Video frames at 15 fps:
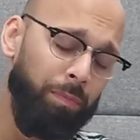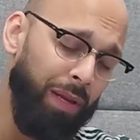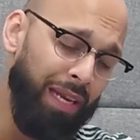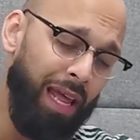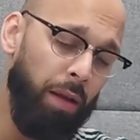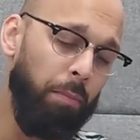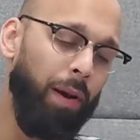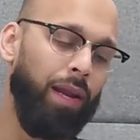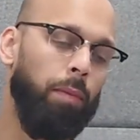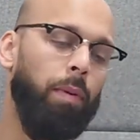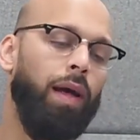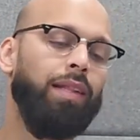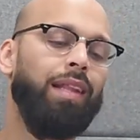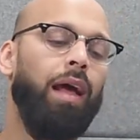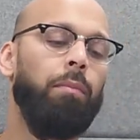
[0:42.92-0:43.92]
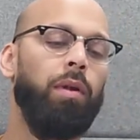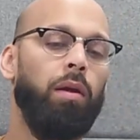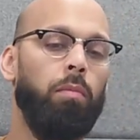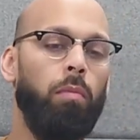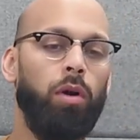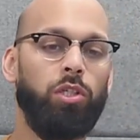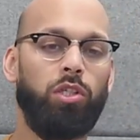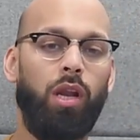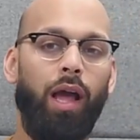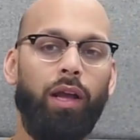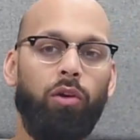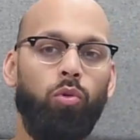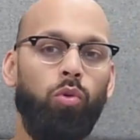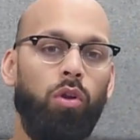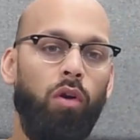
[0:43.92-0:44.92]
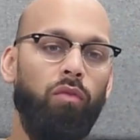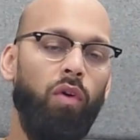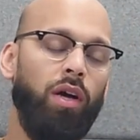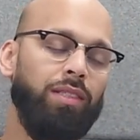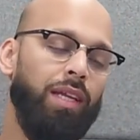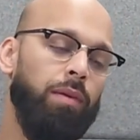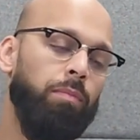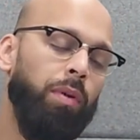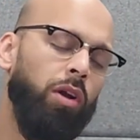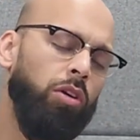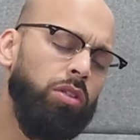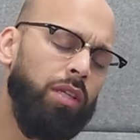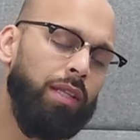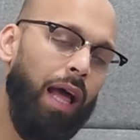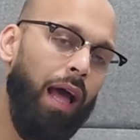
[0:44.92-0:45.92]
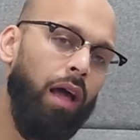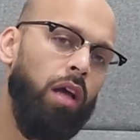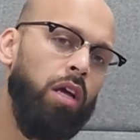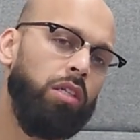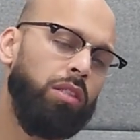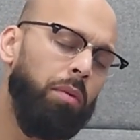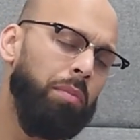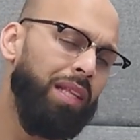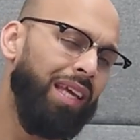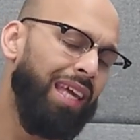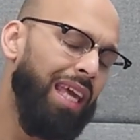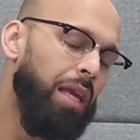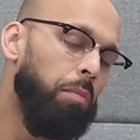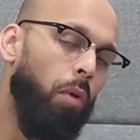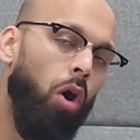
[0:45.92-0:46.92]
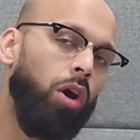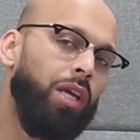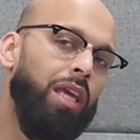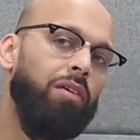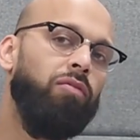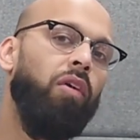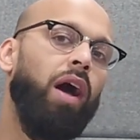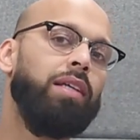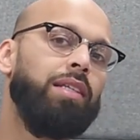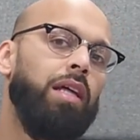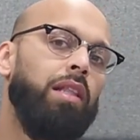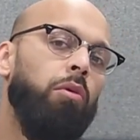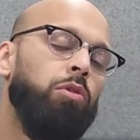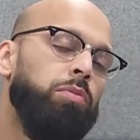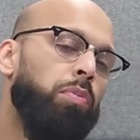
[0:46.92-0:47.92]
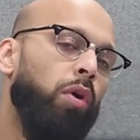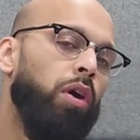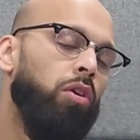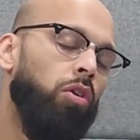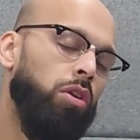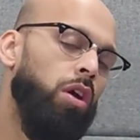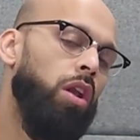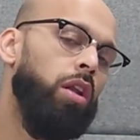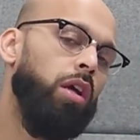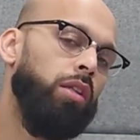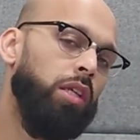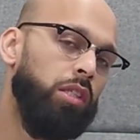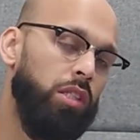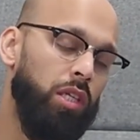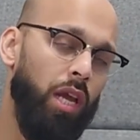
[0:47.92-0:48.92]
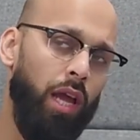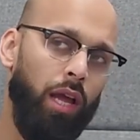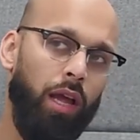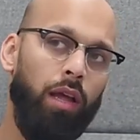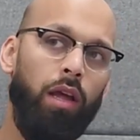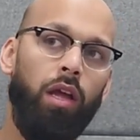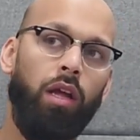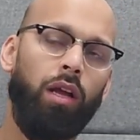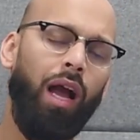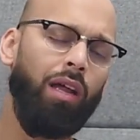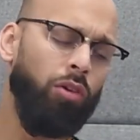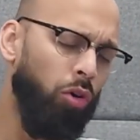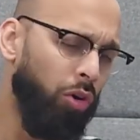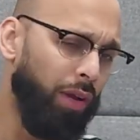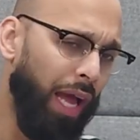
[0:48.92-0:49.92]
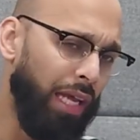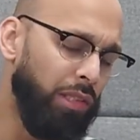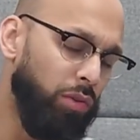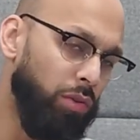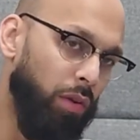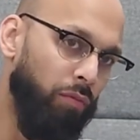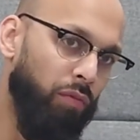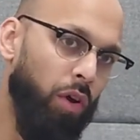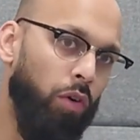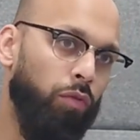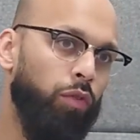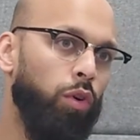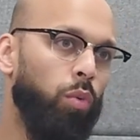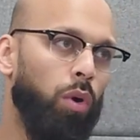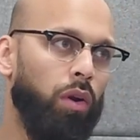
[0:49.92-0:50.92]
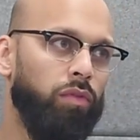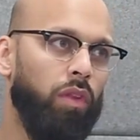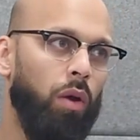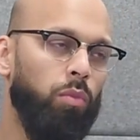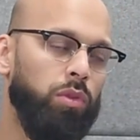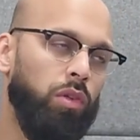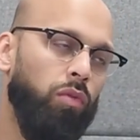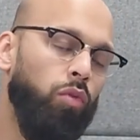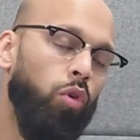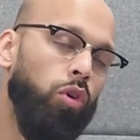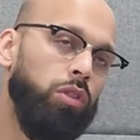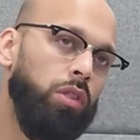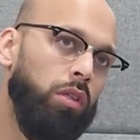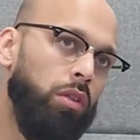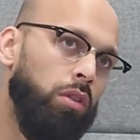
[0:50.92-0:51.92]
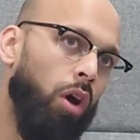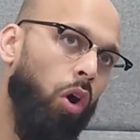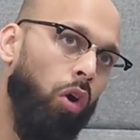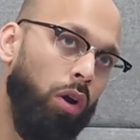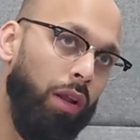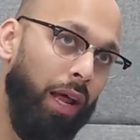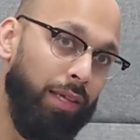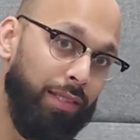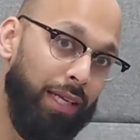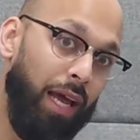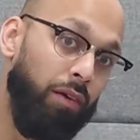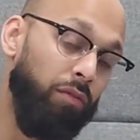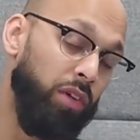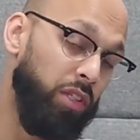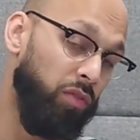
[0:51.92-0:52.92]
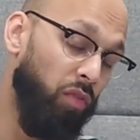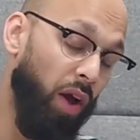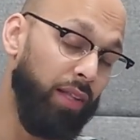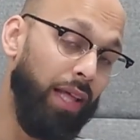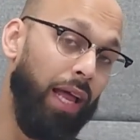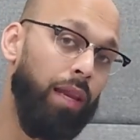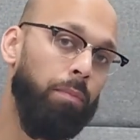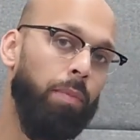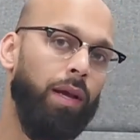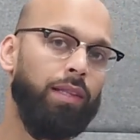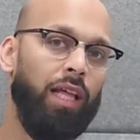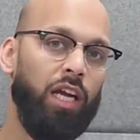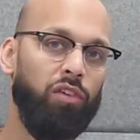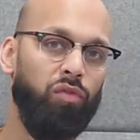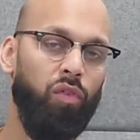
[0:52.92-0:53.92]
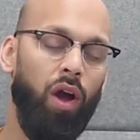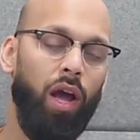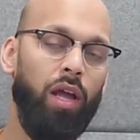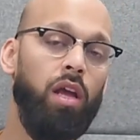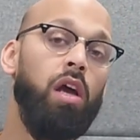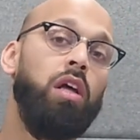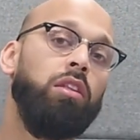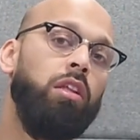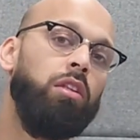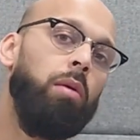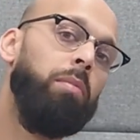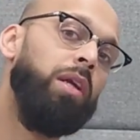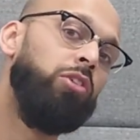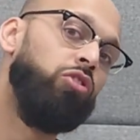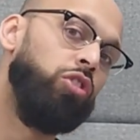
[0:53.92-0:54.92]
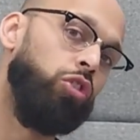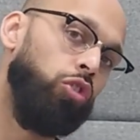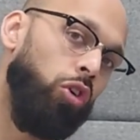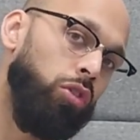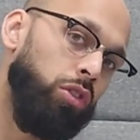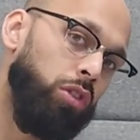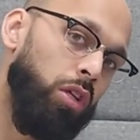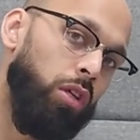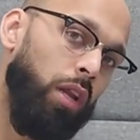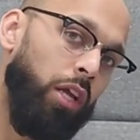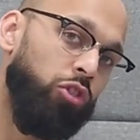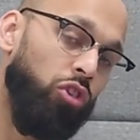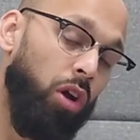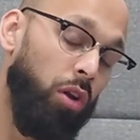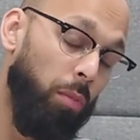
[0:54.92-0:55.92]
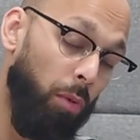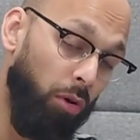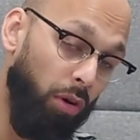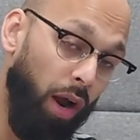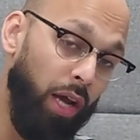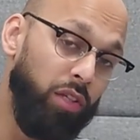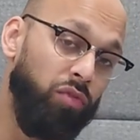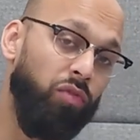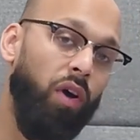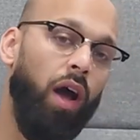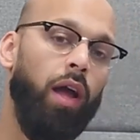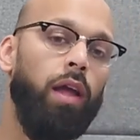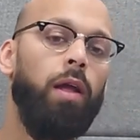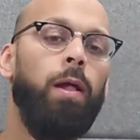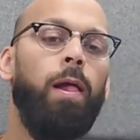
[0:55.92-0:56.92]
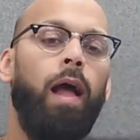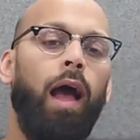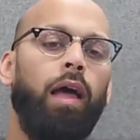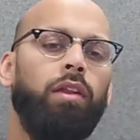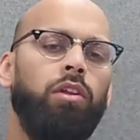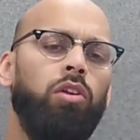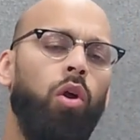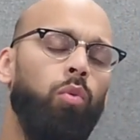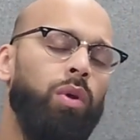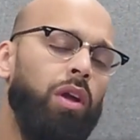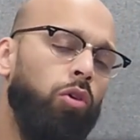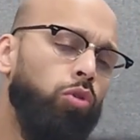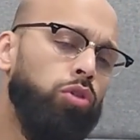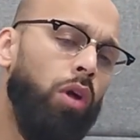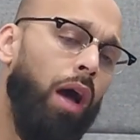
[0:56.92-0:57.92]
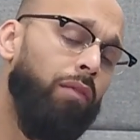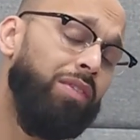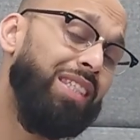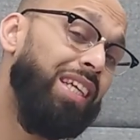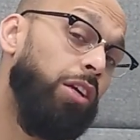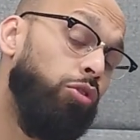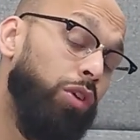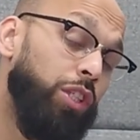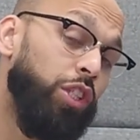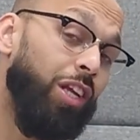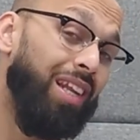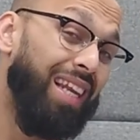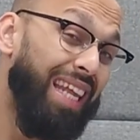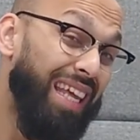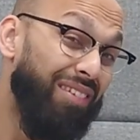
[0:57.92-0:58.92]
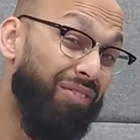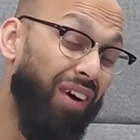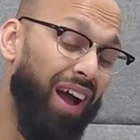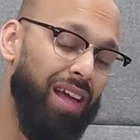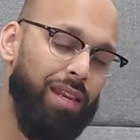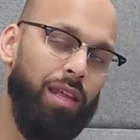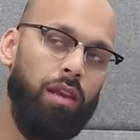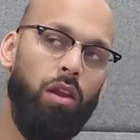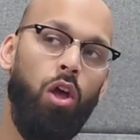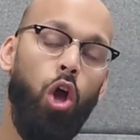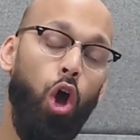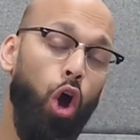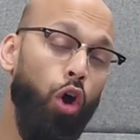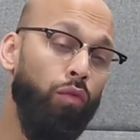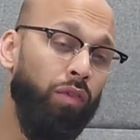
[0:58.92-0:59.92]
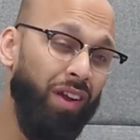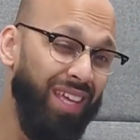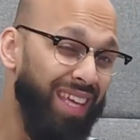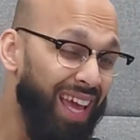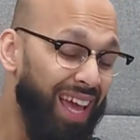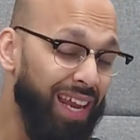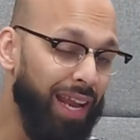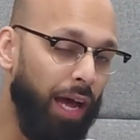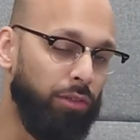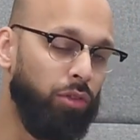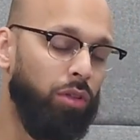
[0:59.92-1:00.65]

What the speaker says: been hit by the pandemic, much like all of us, and because of that, some of the key marquee fights that they was putting on earlier this year kind of got cancelled and fell through. One of them was, of course, the Onglan Sang versus Vitali Big Dash fight, the Demetrius Johnson, Adriano Moraes fight, and we also haven't seen Christian Lee fighting in over a year now.